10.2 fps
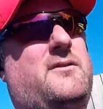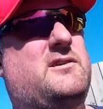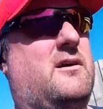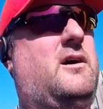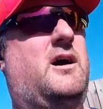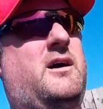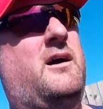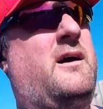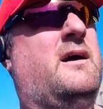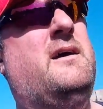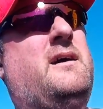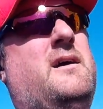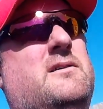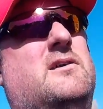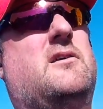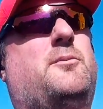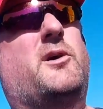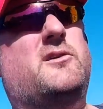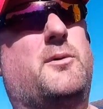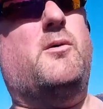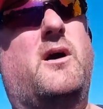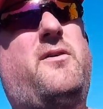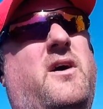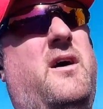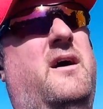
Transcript: shower, say good morning to my wife,